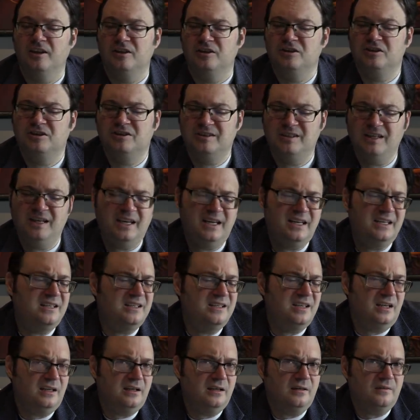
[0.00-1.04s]
She
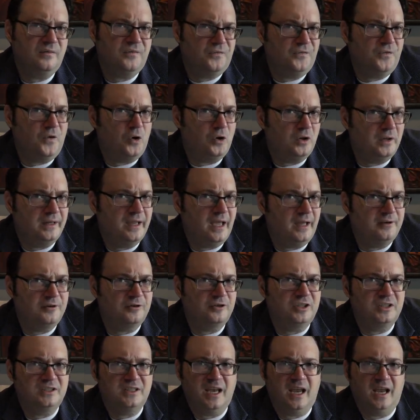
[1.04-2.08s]
didn't fully
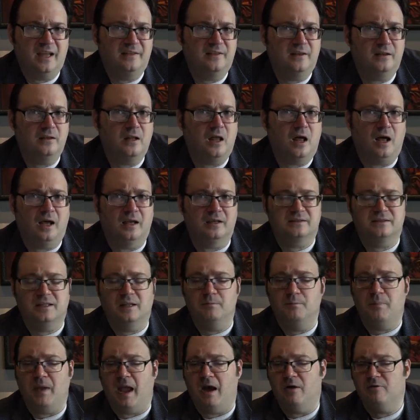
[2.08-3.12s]
understand the laws
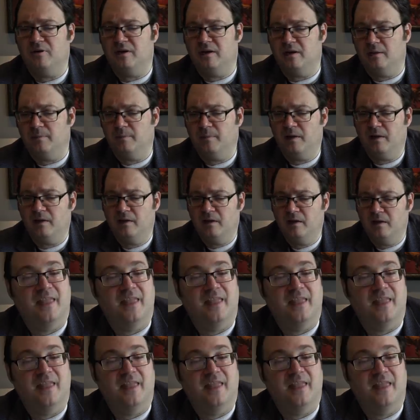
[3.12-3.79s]
that bound him.